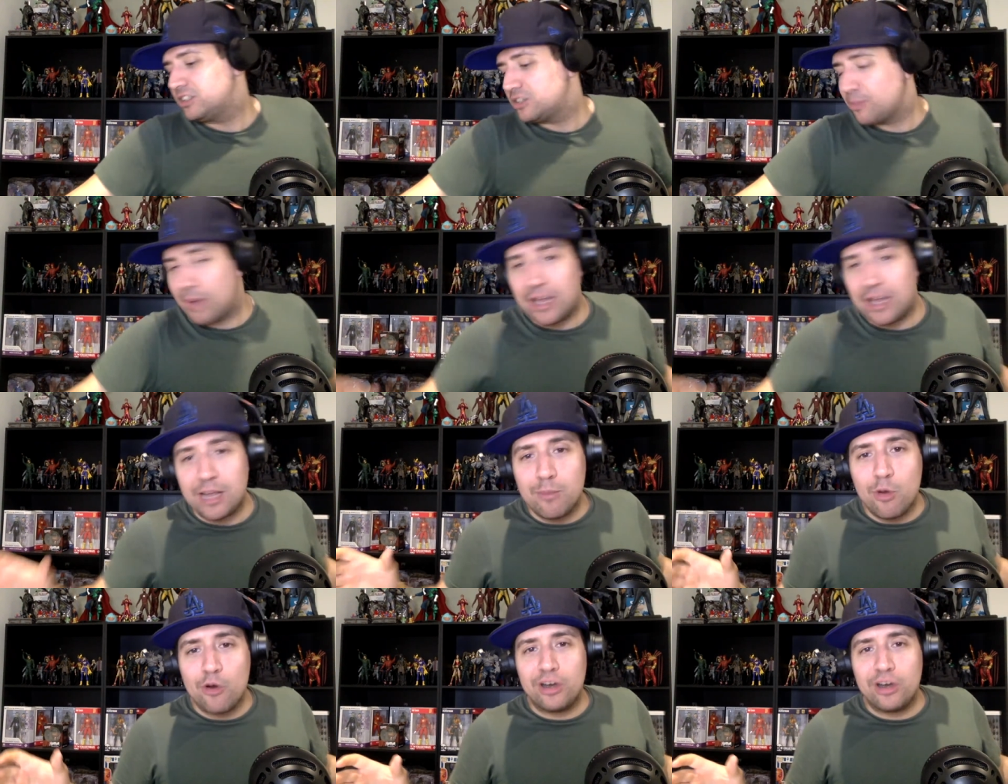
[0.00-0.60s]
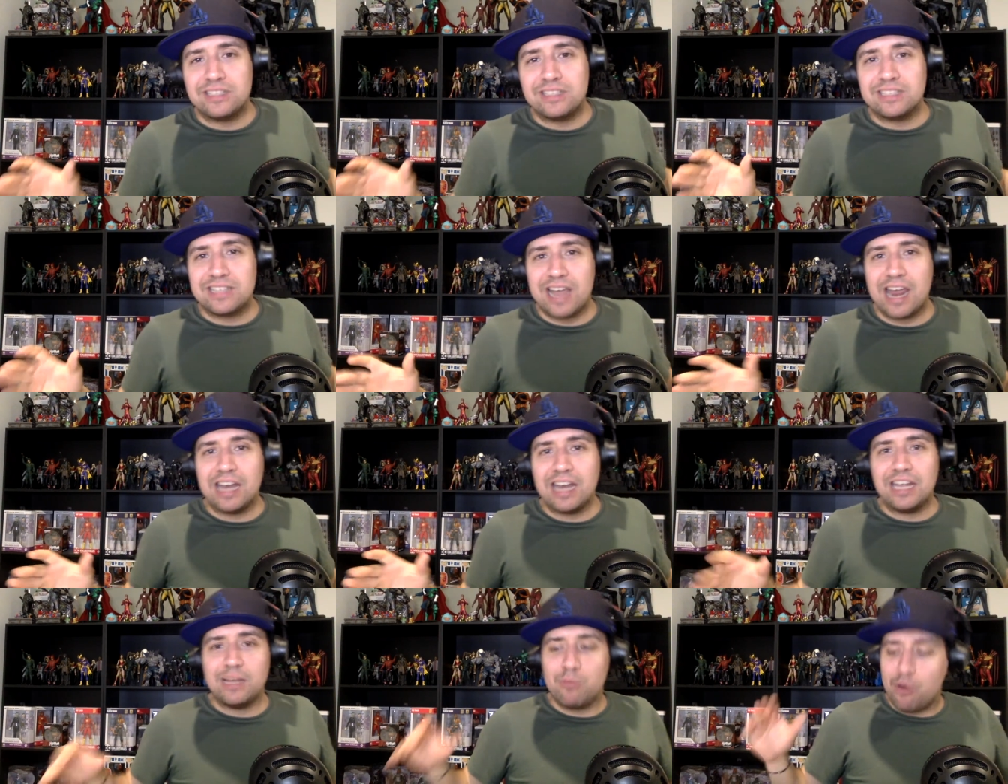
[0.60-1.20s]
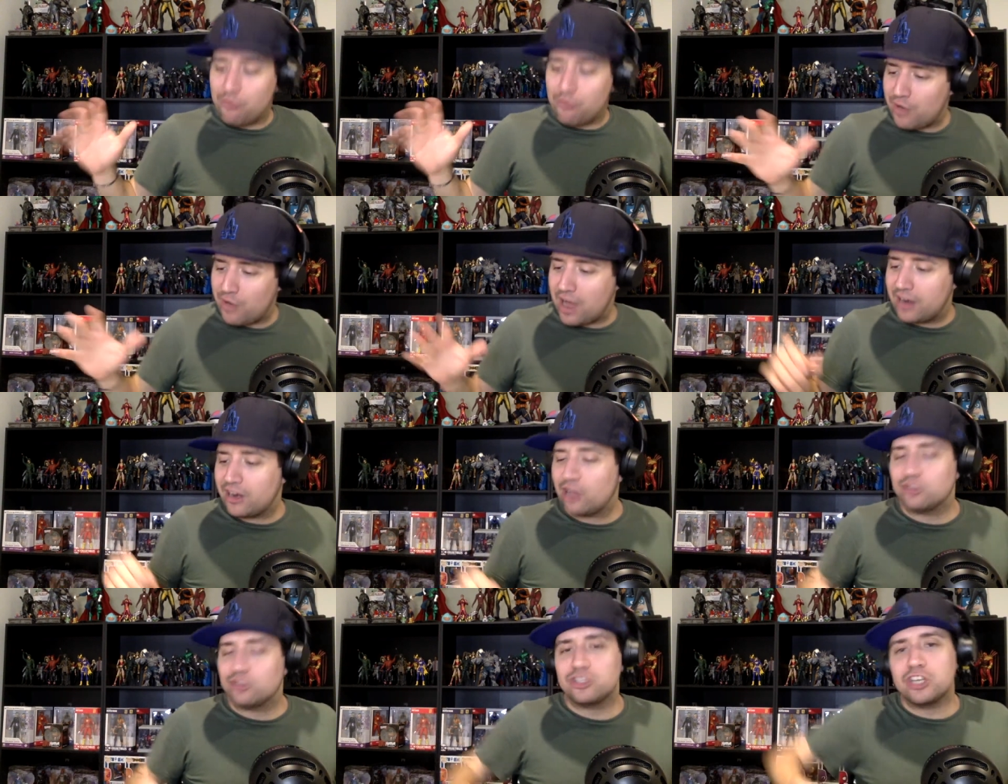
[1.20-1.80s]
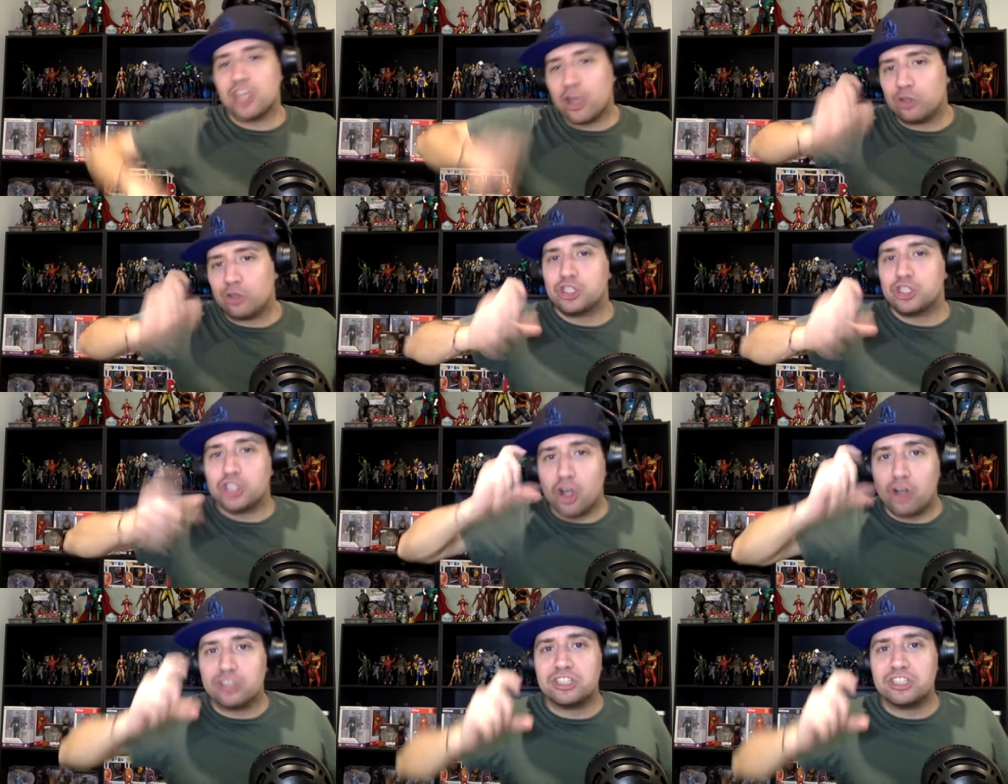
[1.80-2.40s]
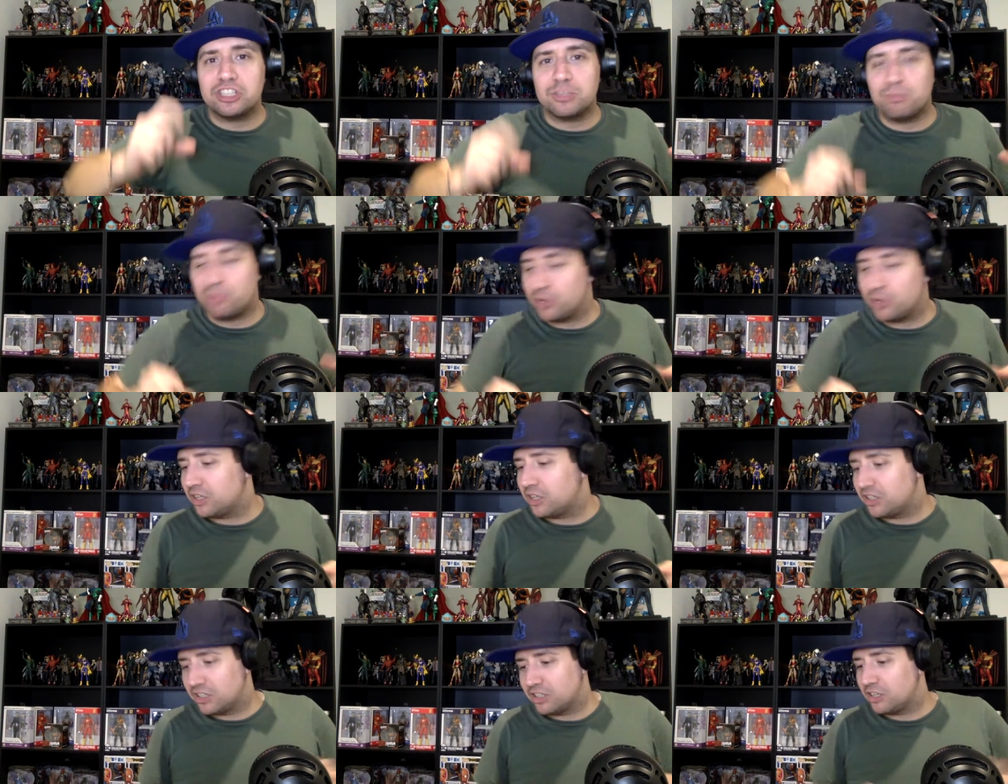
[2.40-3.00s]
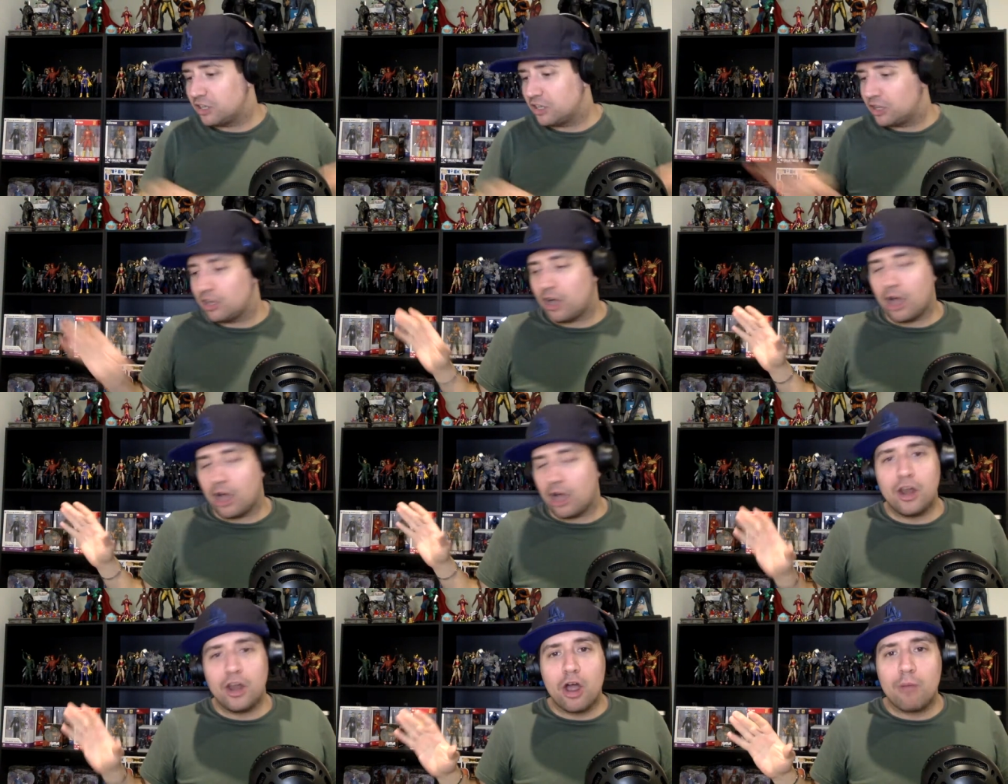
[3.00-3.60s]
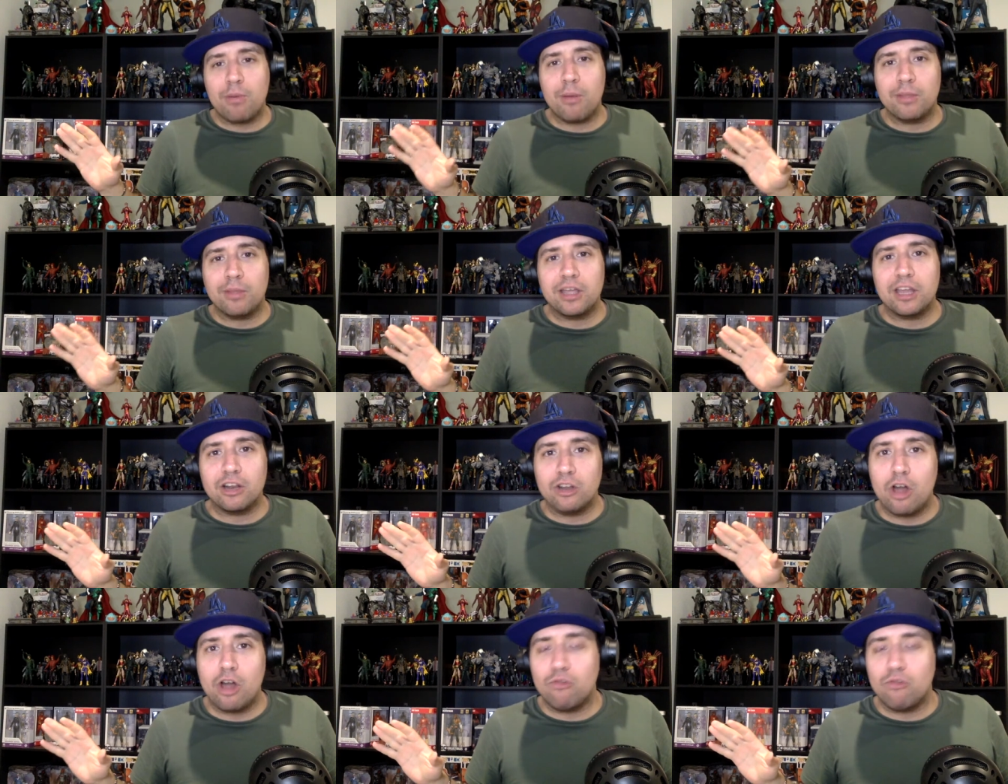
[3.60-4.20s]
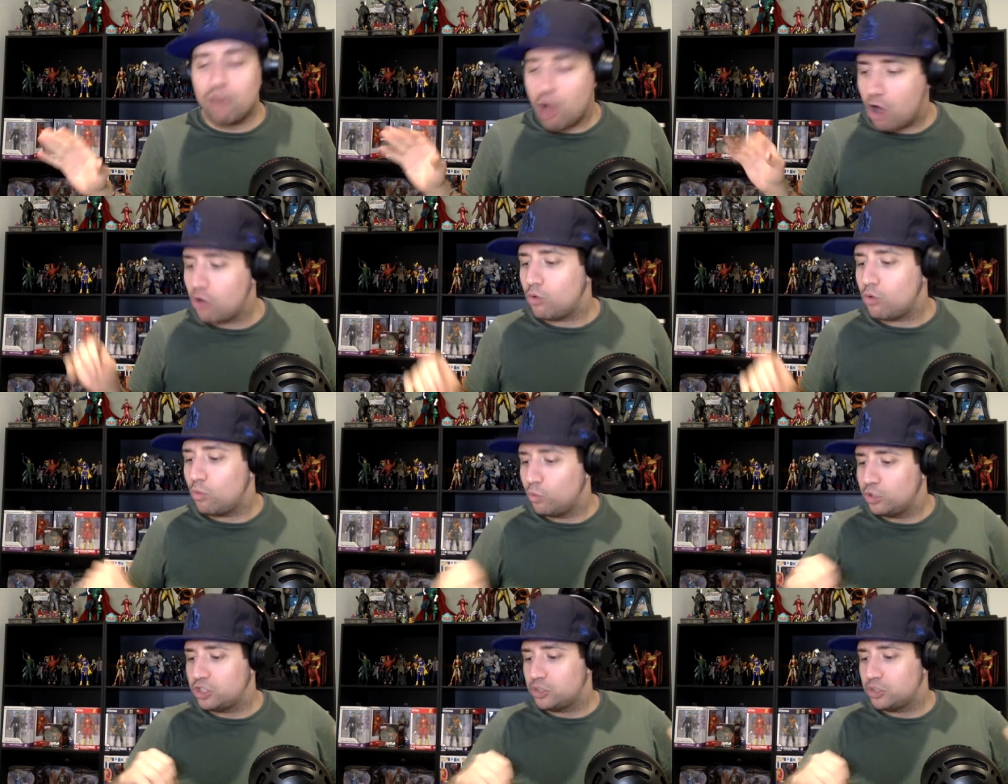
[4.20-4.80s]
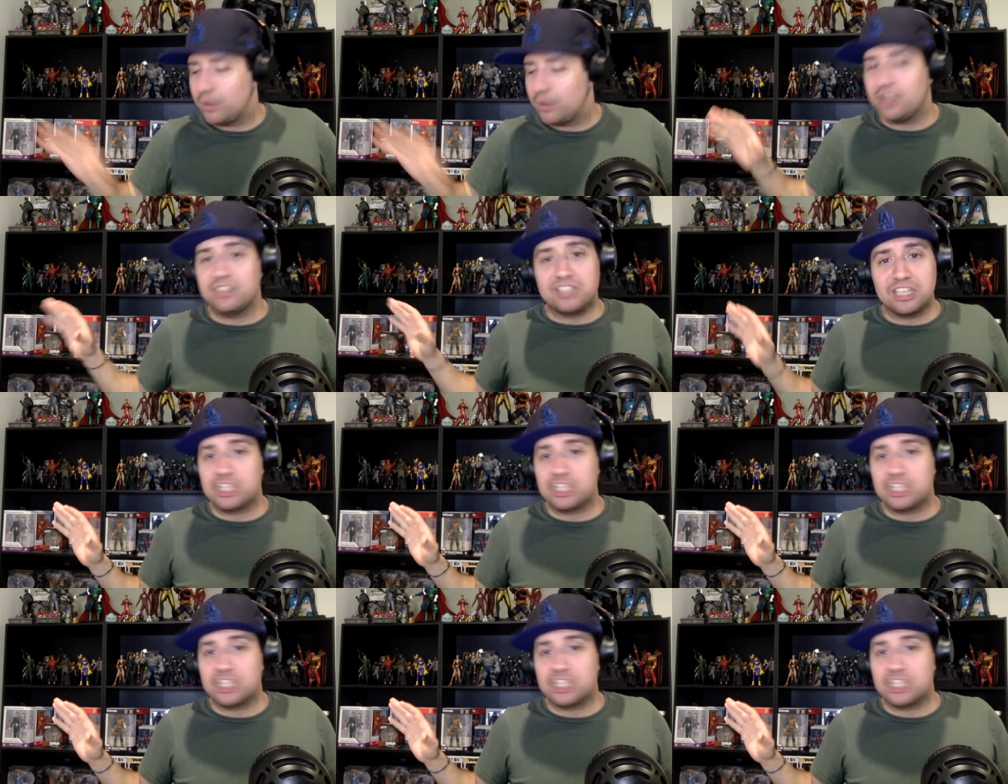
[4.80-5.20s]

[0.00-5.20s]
to make it more entertaining, more fun, I was going to go shots, but I know I'll probably get a lot wrong, which means this